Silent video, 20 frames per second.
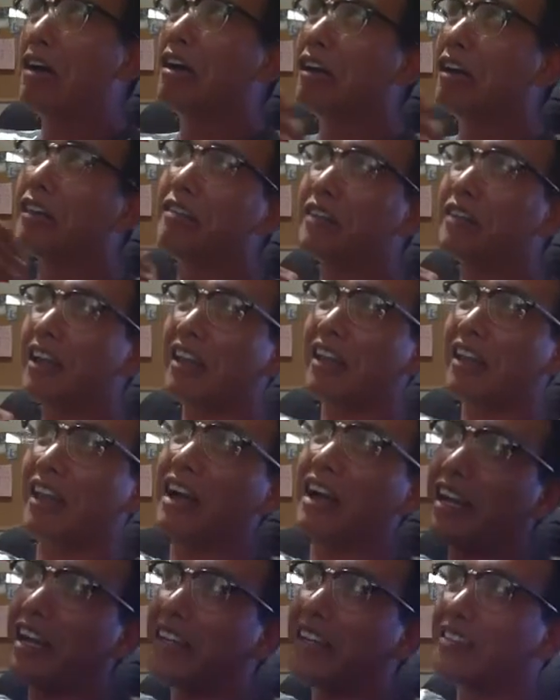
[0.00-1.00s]
and they've got
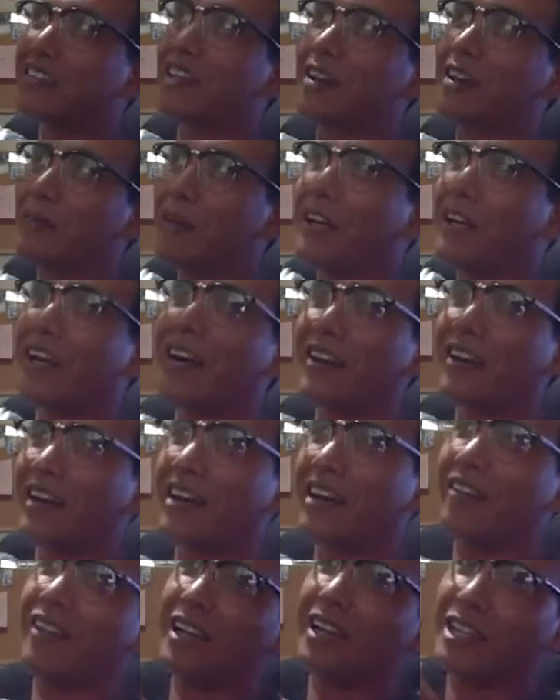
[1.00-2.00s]
lines coming out,
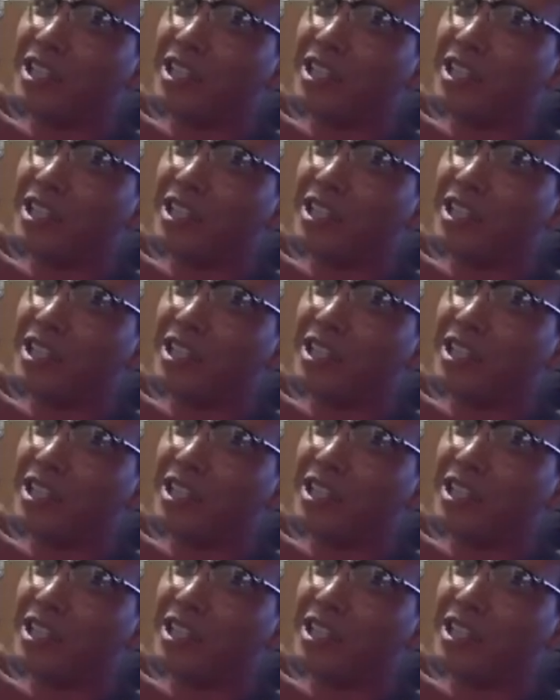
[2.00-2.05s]
kind of like a